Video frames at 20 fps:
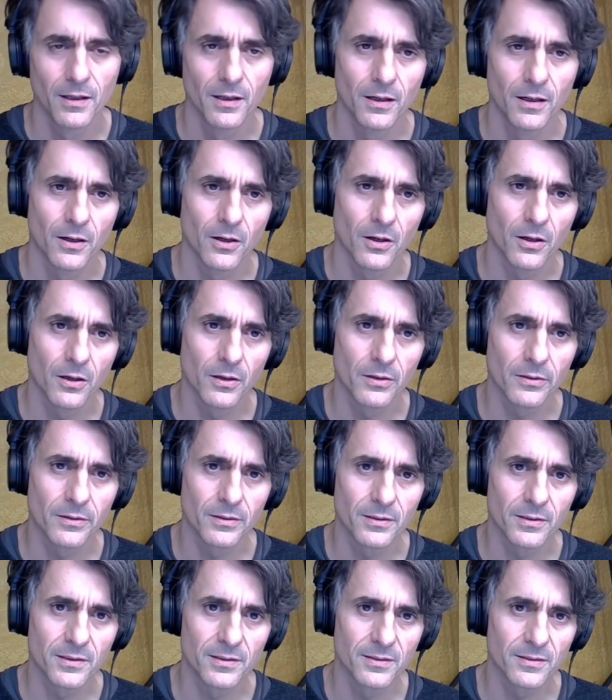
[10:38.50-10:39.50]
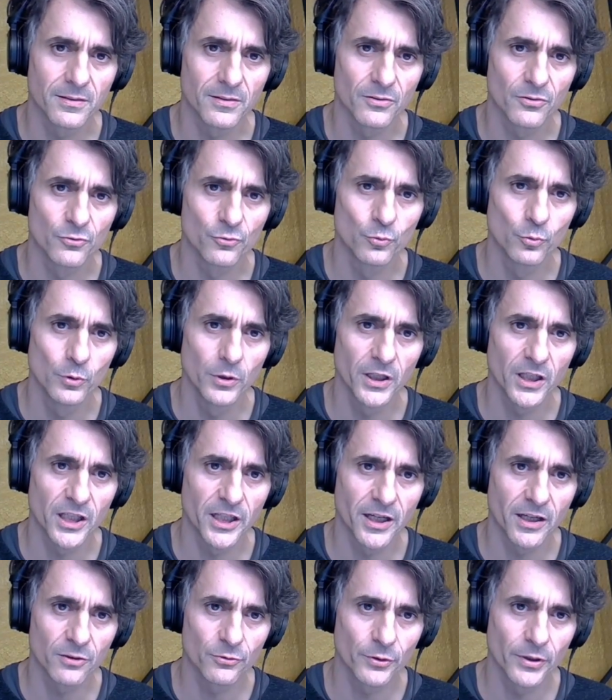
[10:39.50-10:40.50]
on this ruler
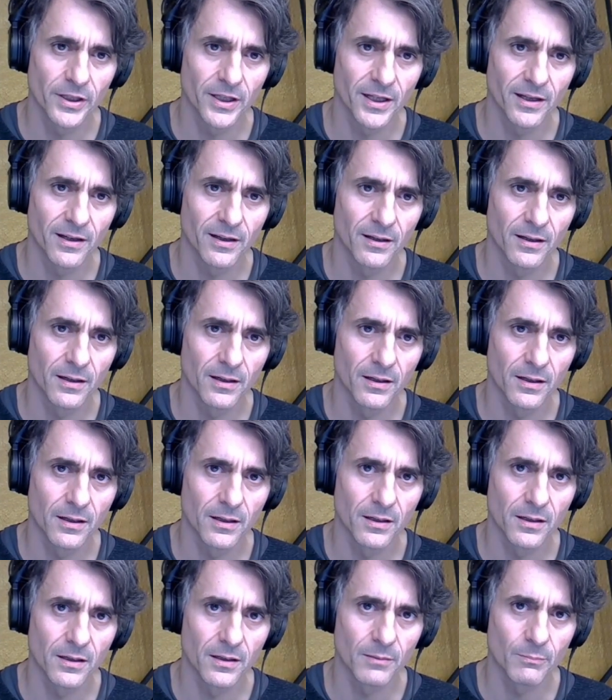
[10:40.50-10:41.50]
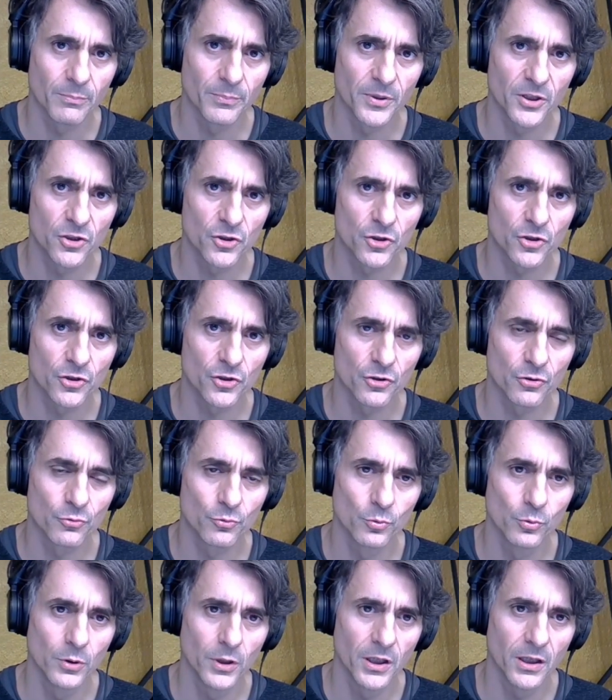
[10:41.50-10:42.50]
area, pitch
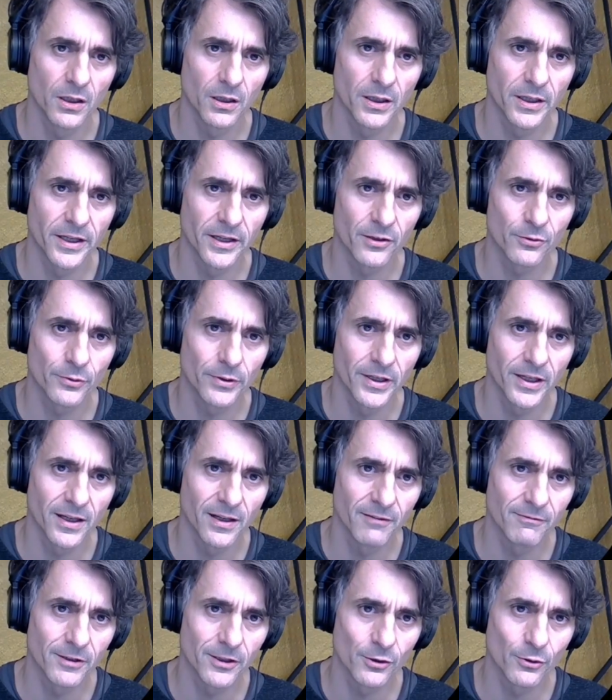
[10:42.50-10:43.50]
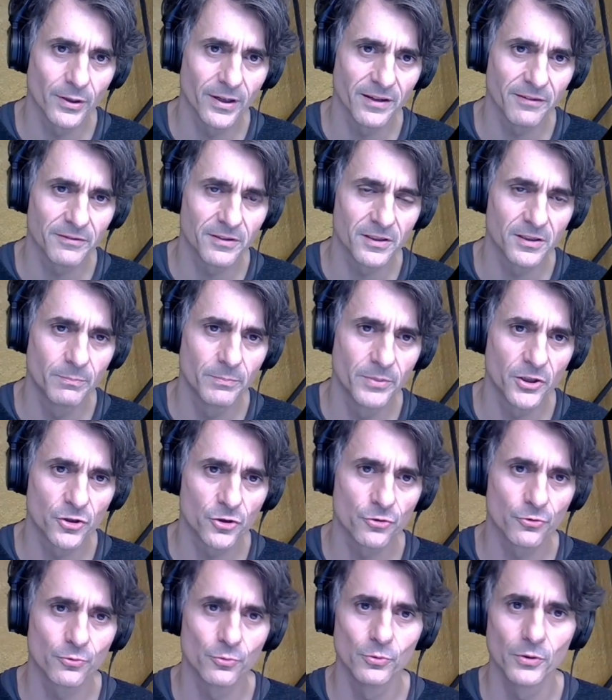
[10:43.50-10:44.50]
ruler area, where you have these pitch
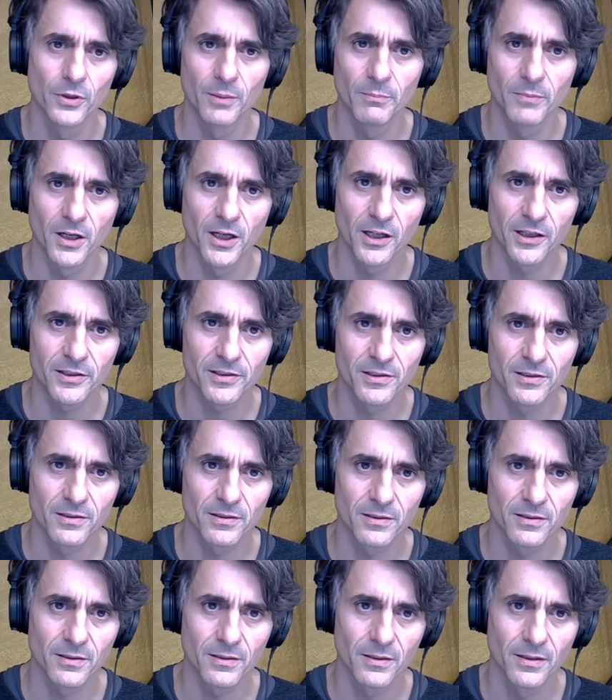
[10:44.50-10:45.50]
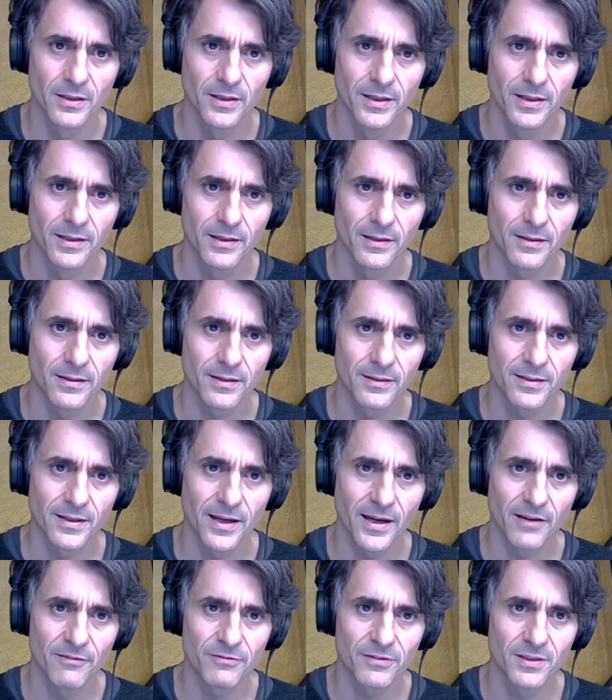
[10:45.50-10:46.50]
ruler marks that
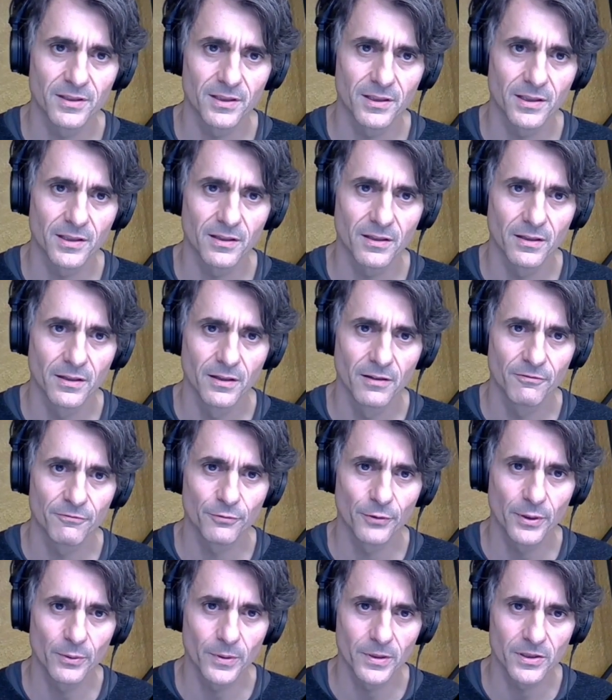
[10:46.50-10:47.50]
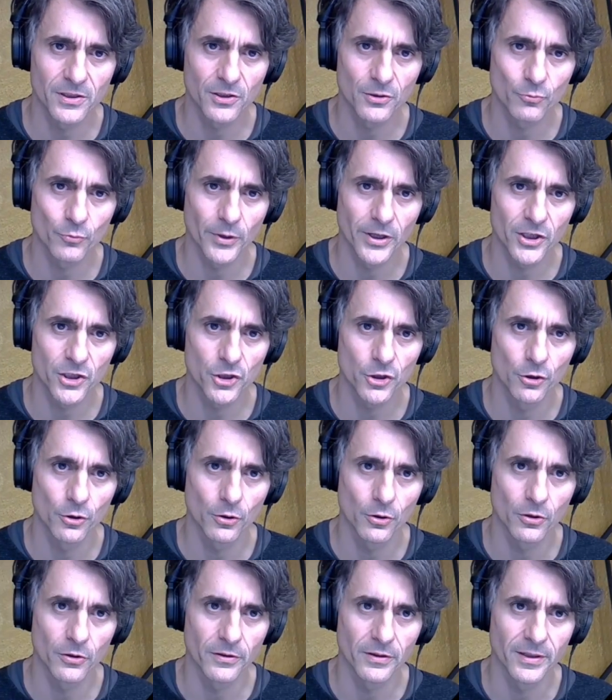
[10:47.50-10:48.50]
have the frequency ratio
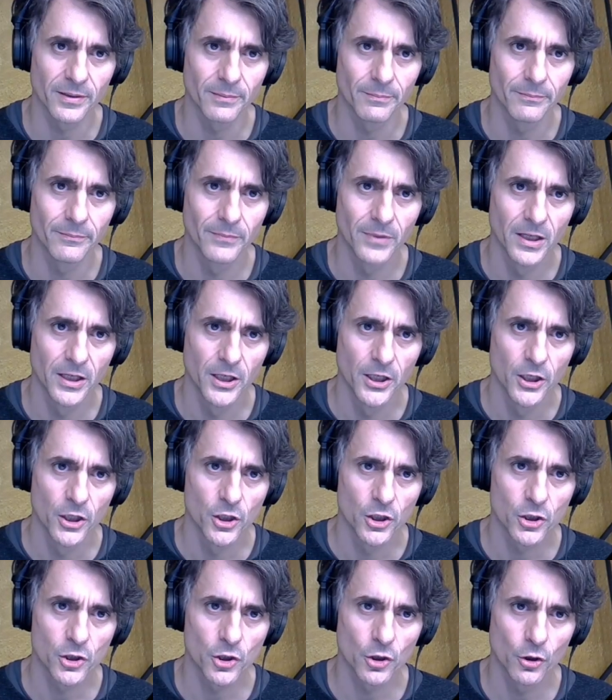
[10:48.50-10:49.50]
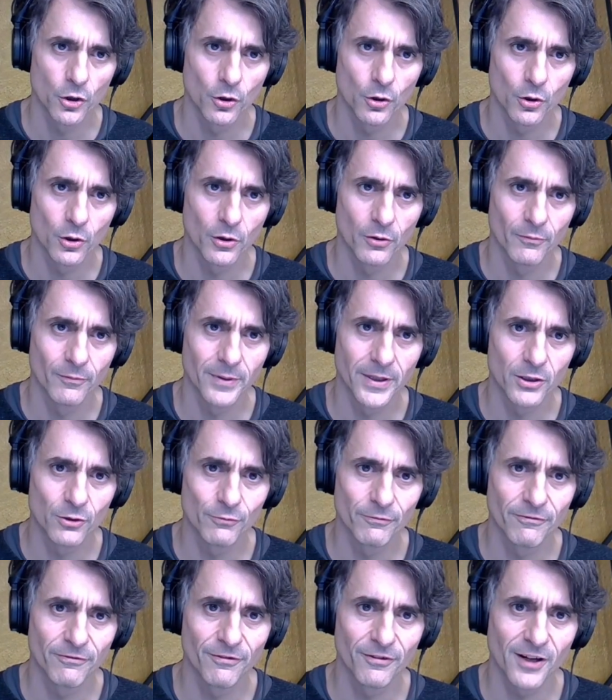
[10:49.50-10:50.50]
on them. So when you
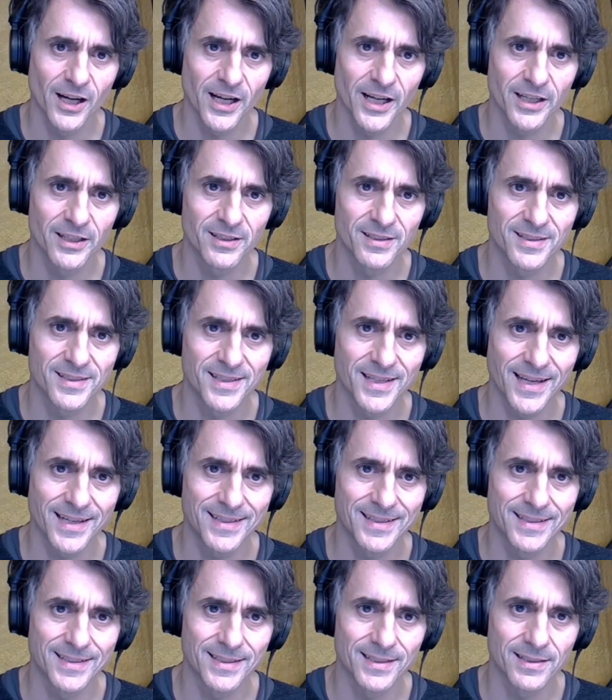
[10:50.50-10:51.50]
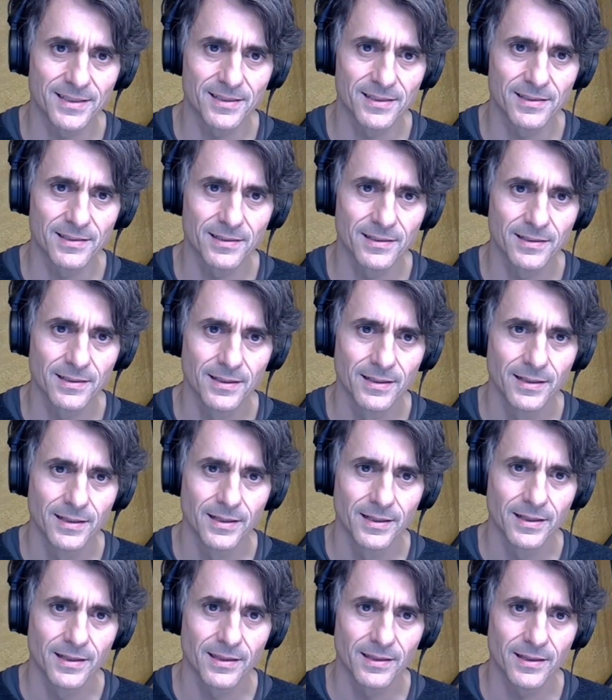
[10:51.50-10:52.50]
find settings
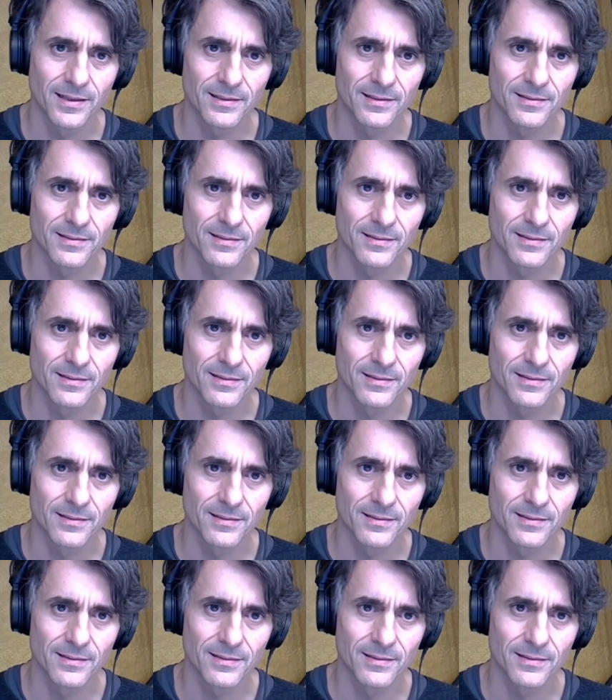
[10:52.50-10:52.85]
that